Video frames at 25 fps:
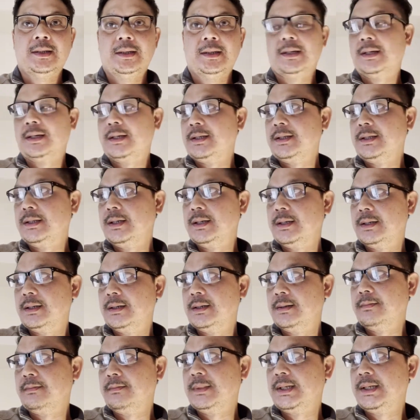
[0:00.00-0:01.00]
in the
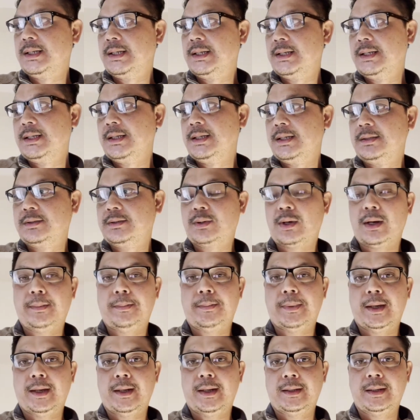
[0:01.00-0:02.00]
mini
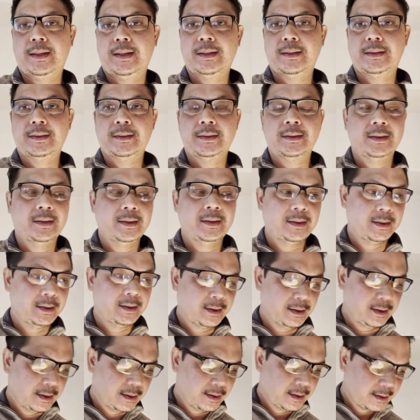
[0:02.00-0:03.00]
tripod,
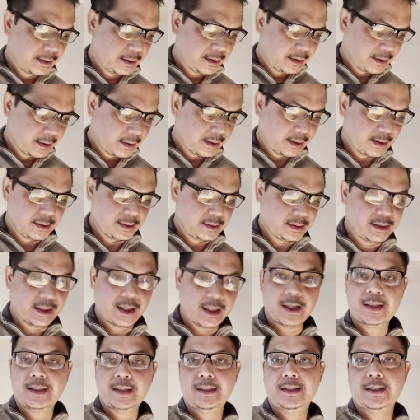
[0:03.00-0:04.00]
and
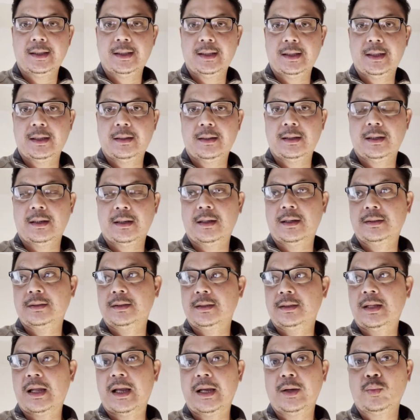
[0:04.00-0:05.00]
suddenly the
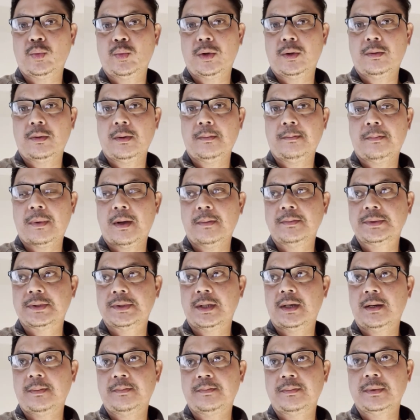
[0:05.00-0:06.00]
911 pops
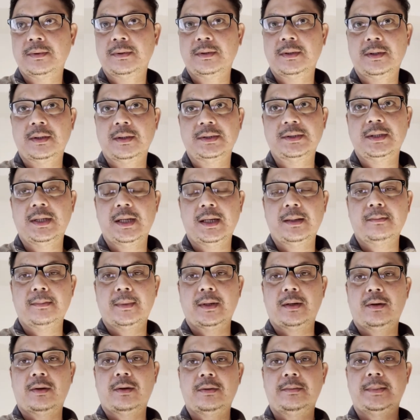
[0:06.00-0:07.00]
up. It's like
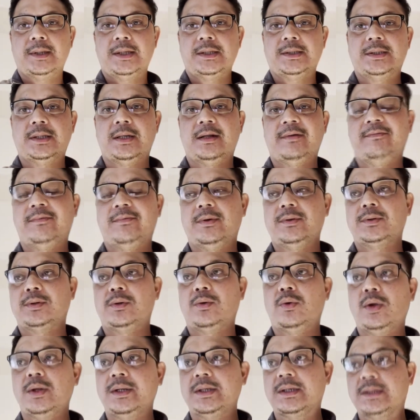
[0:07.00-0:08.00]
on my cell phone
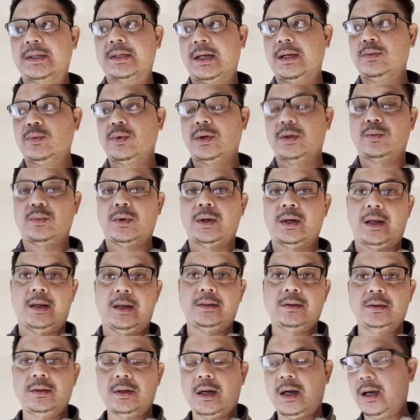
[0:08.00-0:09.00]
calling 911. I
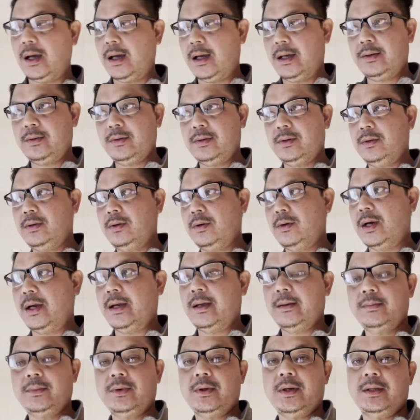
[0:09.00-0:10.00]
don't know. I
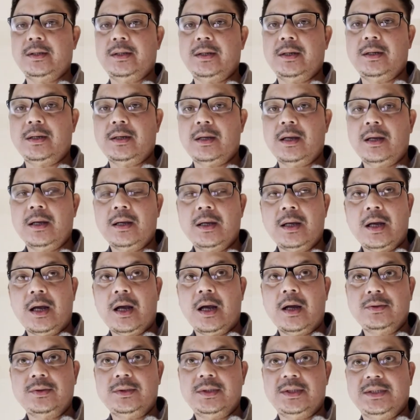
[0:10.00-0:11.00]
have no idea
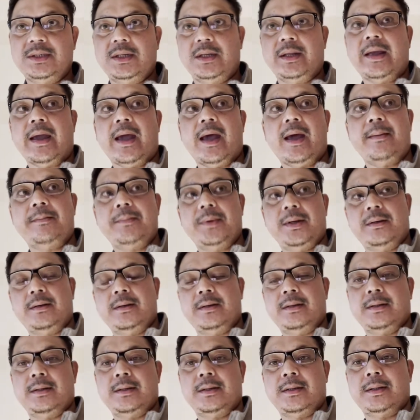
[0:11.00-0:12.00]
how does it happen.
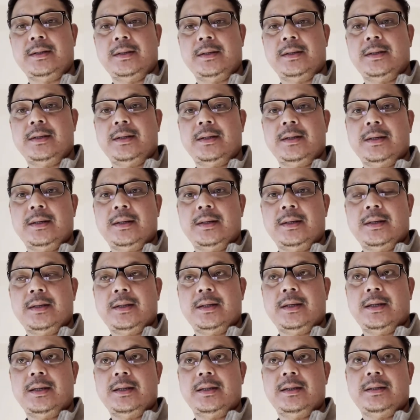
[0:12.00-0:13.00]

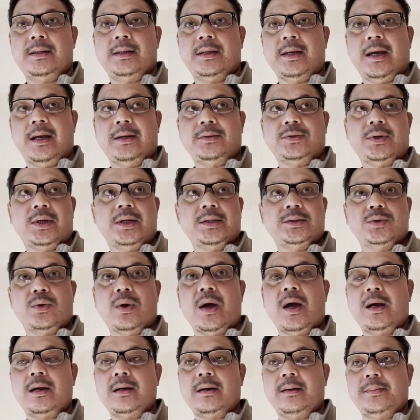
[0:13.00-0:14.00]
And I tried to
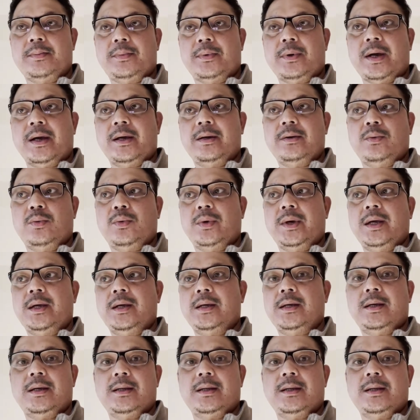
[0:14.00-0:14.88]
hang up right away,